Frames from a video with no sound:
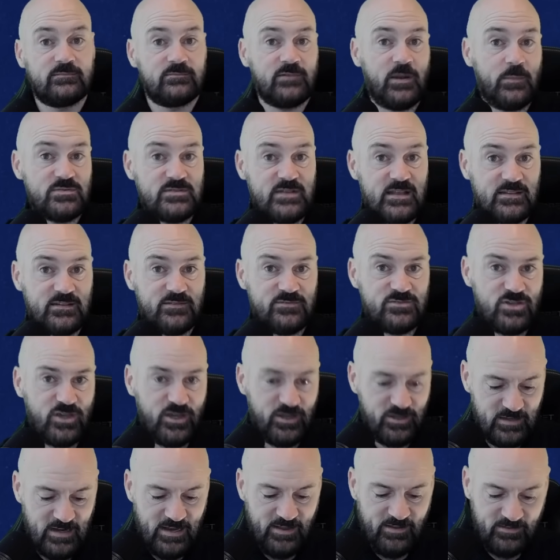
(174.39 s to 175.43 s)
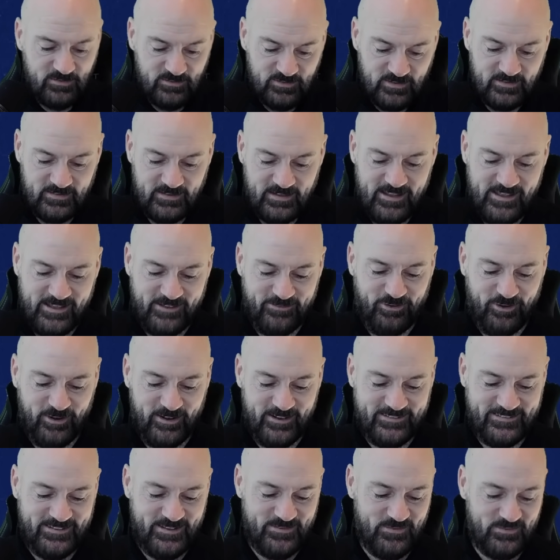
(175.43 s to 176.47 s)
representative side, or the League of
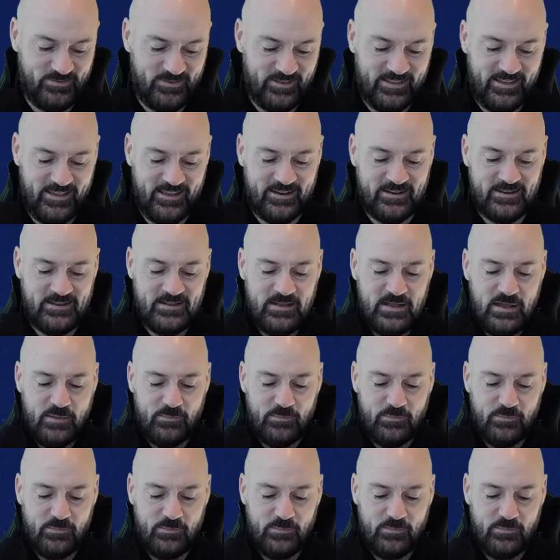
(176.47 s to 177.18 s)
Ireland Team of the Year,